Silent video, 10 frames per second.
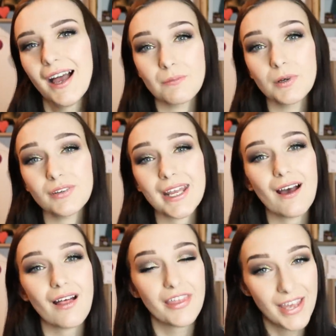But for
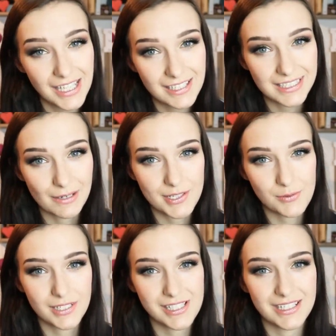now, thank you so much
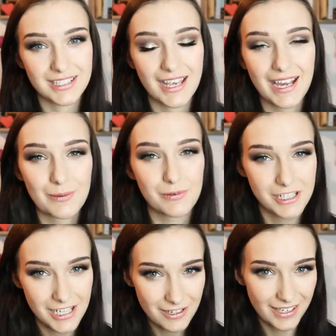for watching today. I
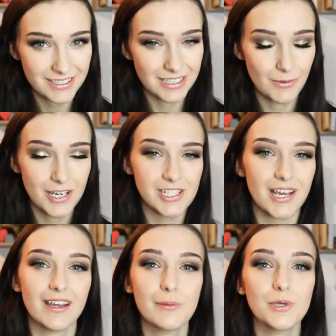appreciate you guys so much.
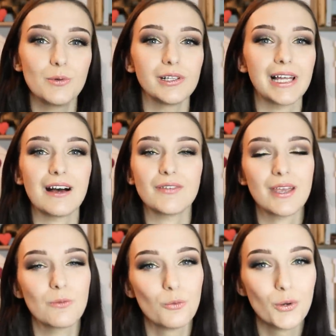I hope you all have a
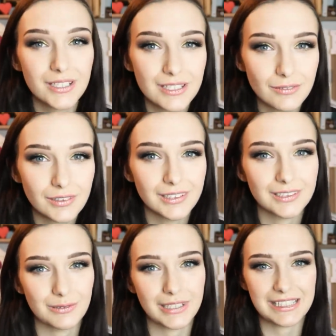wonderful
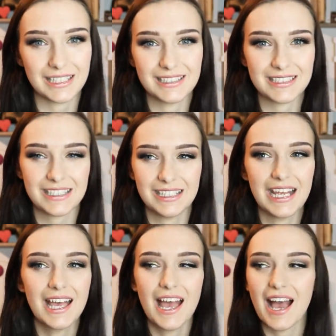
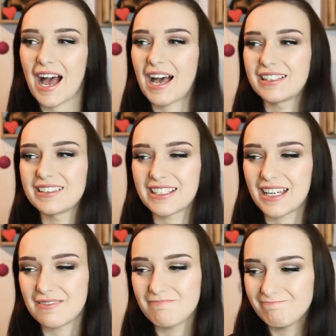2019
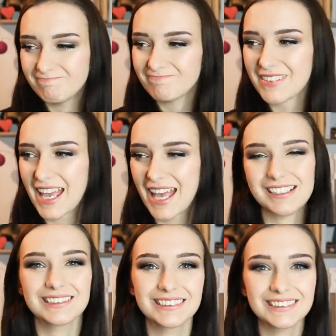and yeah,
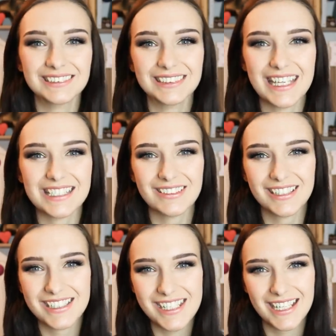here's to a
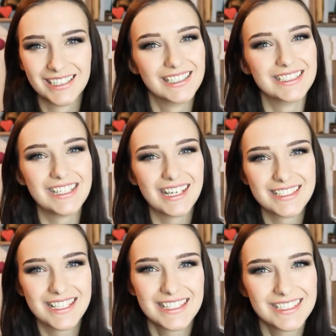good year. I'll see you guys
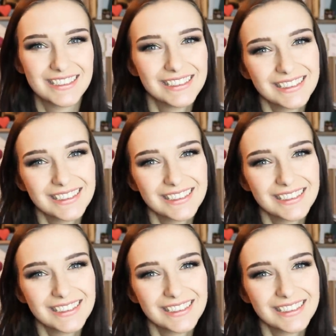again soon.